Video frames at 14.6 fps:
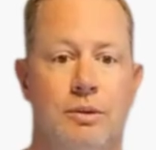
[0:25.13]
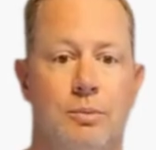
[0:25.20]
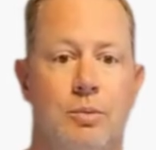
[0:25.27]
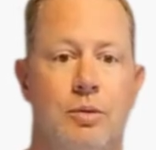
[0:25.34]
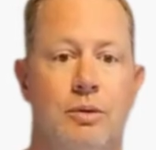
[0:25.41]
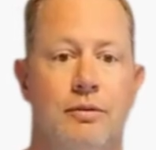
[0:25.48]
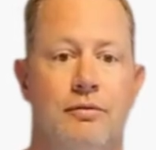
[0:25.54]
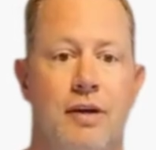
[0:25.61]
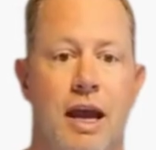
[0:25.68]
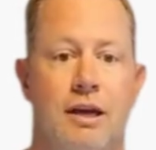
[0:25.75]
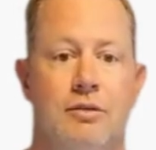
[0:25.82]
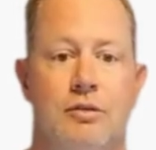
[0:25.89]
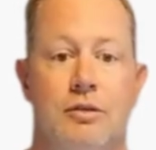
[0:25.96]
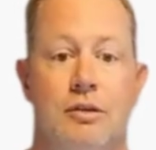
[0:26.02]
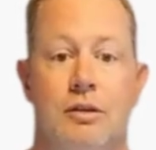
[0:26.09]
important
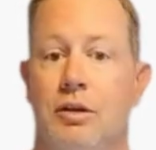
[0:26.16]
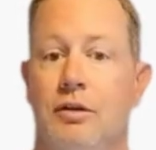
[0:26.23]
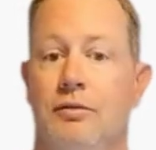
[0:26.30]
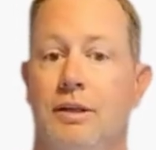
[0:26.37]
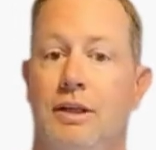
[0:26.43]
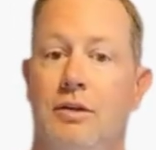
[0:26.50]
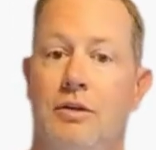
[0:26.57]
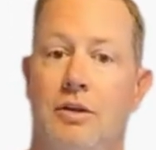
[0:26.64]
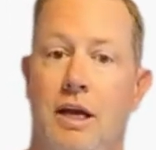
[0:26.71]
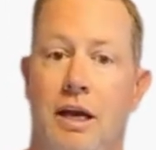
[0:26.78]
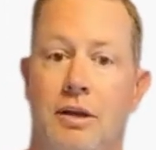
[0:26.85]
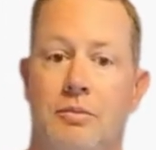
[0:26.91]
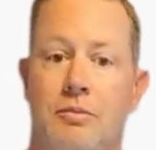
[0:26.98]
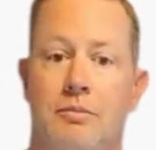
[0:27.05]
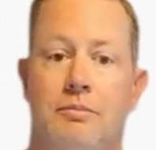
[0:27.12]
factor, your video
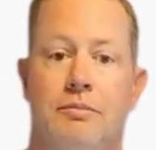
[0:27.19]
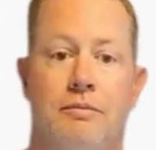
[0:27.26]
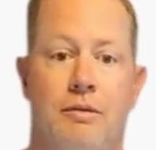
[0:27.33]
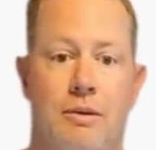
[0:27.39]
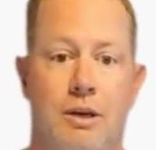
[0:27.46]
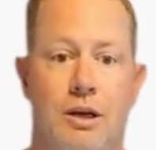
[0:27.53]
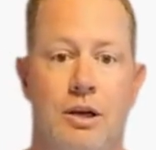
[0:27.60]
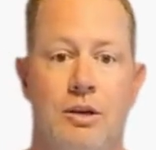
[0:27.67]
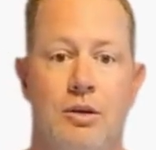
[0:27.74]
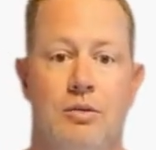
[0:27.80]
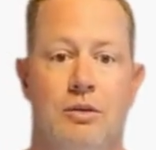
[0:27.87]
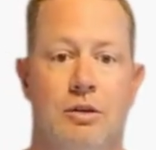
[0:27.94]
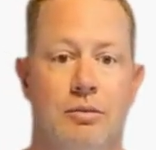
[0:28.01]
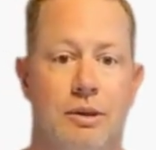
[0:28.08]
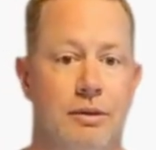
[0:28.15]
title.
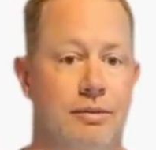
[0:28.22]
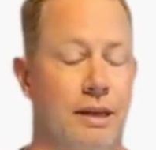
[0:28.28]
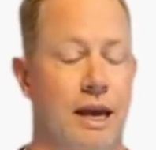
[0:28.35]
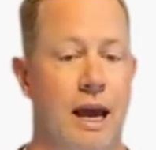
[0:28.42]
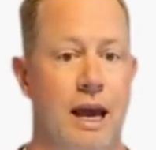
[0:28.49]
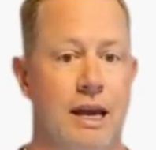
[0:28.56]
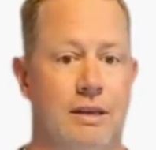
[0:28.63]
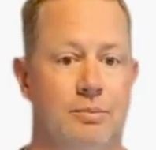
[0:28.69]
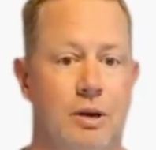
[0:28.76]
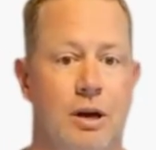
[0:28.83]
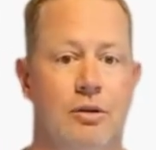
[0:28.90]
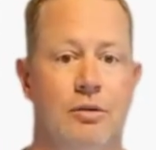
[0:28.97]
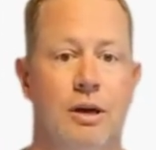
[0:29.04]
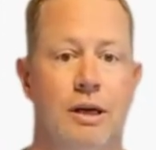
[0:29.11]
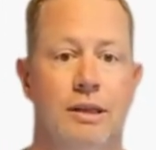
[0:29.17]
YouTube gives the highest
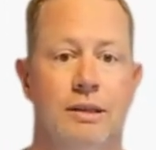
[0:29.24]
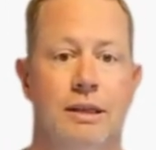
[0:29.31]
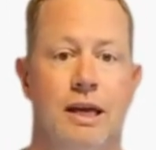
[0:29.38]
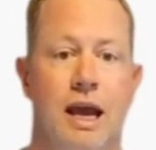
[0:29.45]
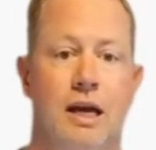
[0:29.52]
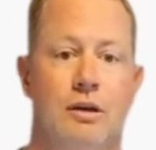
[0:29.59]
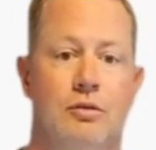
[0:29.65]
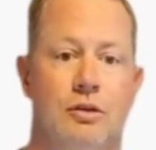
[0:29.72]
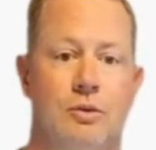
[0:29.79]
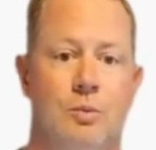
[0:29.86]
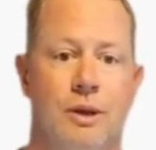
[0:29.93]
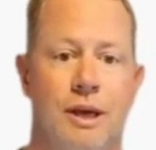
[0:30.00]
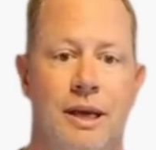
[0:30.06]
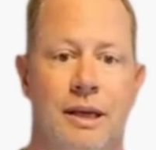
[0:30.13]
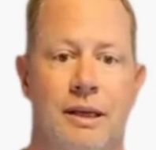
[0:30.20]
priority to titles
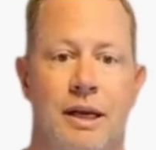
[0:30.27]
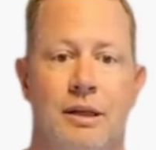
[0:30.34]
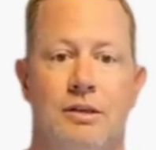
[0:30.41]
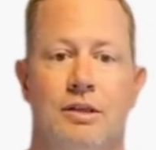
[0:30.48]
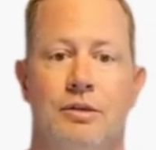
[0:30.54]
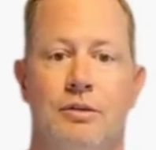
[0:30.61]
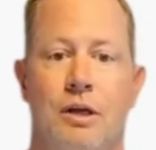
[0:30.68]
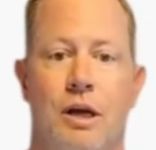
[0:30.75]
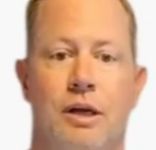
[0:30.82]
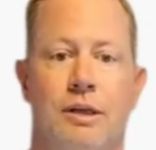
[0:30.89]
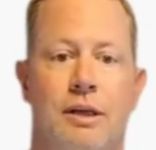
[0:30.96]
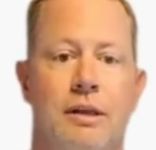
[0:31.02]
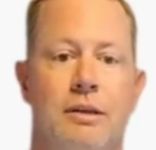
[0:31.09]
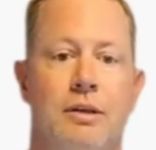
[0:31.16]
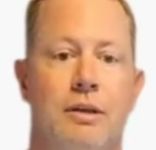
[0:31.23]
when indexing your
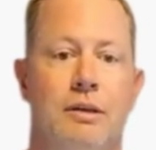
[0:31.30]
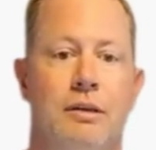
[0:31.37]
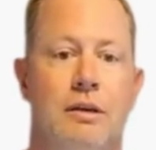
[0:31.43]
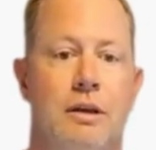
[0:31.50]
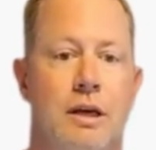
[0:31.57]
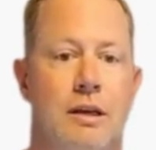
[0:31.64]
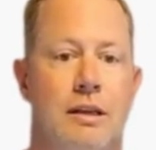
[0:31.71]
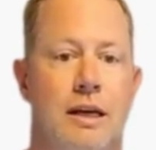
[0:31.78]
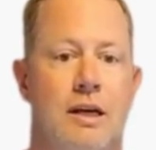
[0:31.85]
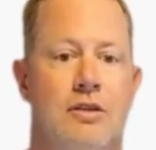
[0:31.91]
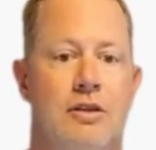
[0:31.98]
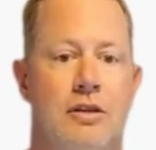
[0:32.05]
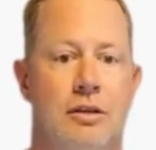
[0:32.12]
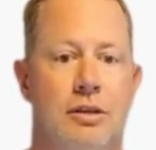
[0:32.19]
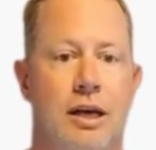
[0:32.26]
content. Make
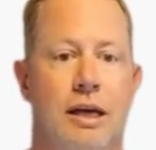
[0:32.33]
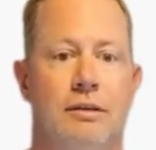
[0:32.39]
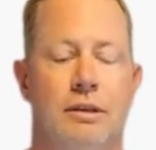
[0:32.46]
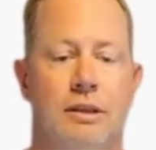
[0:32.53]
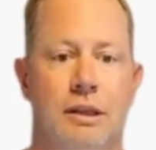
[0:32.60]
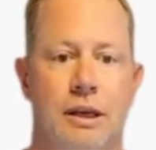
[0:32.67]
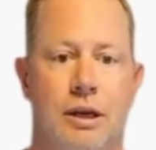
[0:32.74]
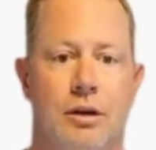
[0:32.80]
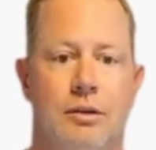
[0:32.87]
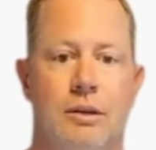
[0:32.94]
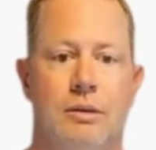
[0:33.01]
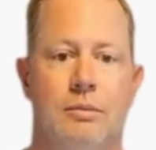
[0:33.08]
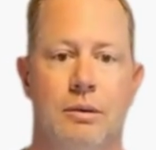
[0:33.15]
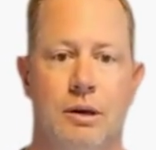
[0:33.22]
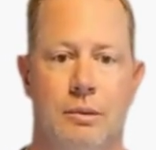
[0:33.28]
sure your title is
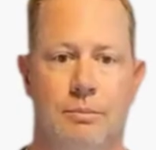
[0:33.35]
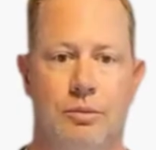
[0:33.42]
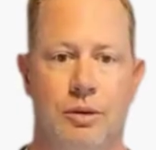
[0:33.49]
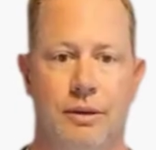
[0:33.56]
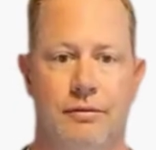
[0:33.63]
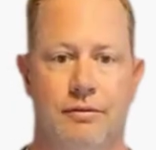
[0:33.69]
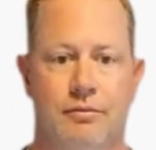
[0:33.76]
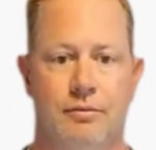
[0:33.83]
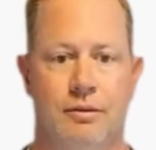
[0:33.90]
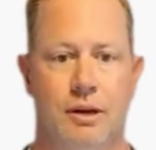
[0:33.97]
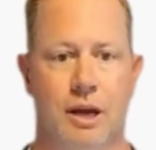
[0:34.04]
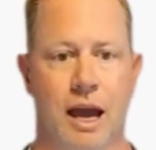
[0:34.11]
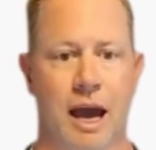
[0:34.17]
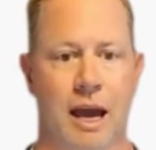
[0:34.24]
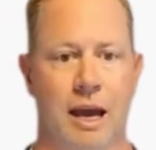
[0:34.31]
clear, brief,
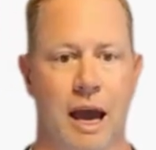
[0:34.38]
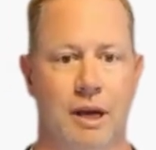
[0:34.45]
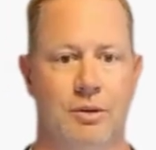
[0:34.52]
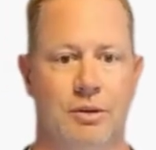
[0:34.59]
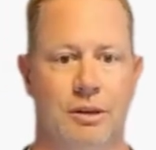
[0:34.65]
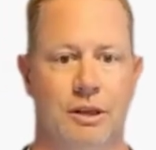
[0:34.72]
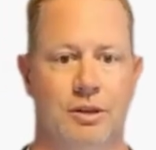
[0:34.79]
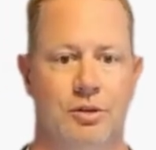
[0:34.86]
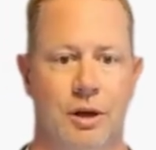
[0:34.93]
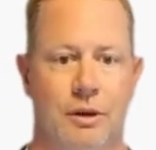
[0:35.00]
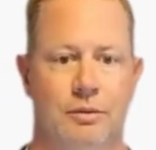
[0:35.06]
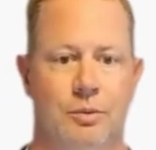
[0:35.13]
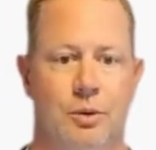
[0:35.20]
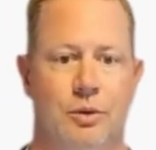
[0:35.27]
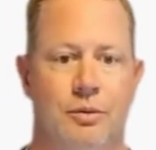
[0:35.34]
and accurately
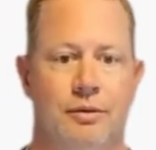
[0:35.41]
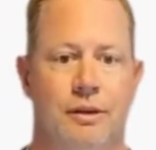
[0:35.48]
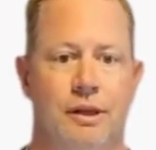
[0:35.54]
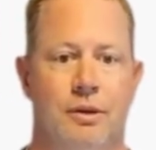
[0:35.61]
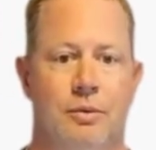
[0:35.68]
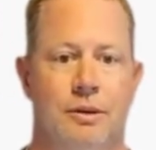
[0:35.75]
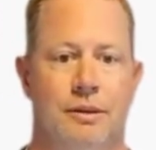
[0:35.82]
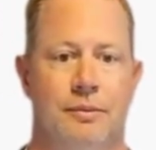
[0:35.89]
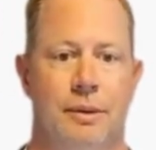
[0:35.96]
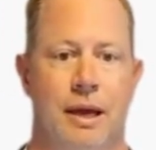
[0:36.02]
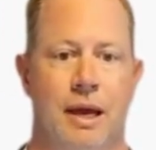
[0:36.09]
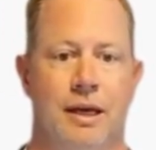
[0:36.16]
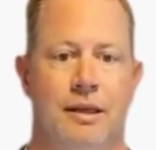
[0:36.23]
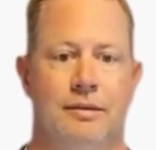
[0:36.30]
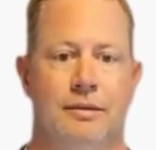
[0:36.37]
describes what your video is
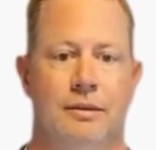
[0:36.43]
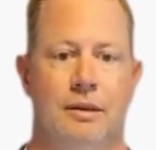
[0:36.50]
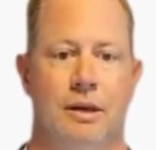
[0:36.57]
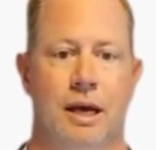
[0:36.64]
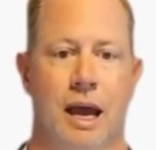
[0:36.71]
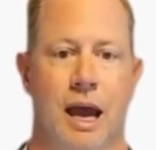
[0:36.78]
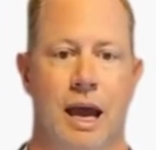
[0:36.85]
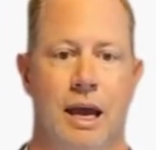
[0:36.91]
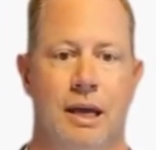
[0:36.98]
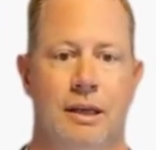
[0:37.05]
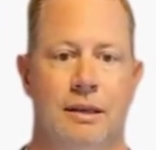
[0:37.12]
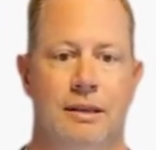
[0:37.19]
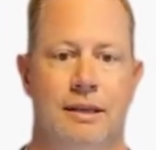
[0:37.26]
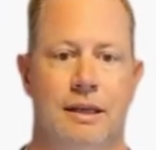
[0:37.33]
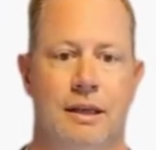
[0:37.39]
about.
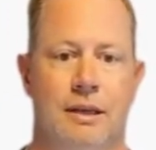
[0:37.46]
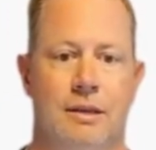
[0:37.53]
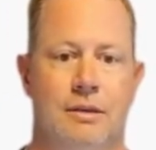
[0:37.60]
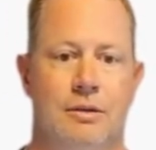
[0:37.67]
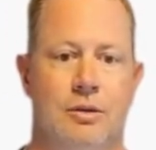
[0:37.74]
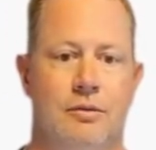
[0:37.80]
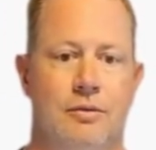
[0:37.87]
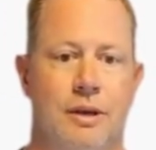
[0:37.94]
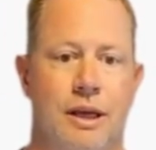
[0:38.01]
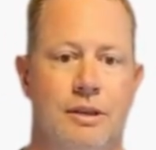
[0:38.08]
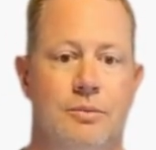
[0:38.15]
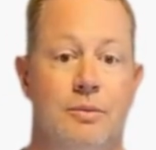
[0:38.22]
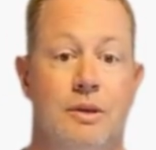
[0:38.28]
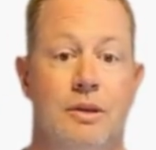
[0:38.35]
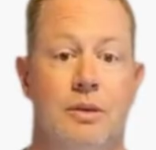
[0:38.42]
And don't forget
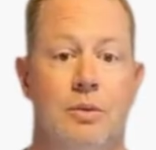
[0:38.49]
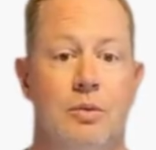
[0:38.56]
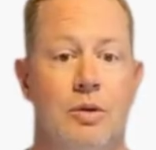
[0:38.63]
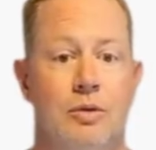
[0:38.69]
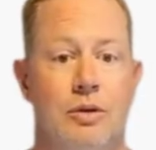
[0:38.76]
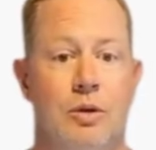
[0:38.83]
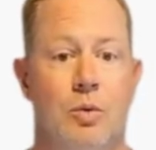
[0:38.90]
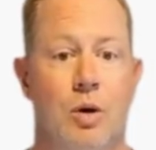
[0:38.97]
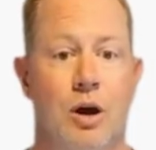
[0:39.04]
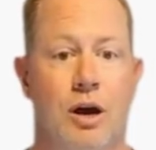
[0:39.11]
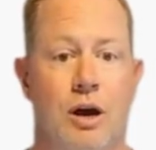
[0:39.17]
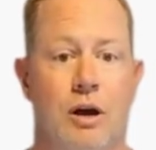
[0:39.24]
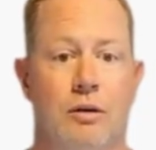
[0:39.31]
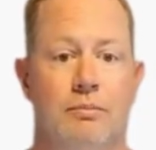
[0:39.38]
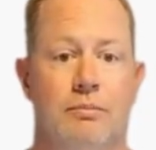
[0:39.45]
to include who you
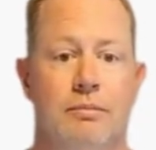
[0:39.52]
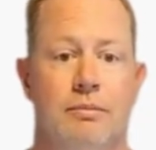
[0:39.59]
are.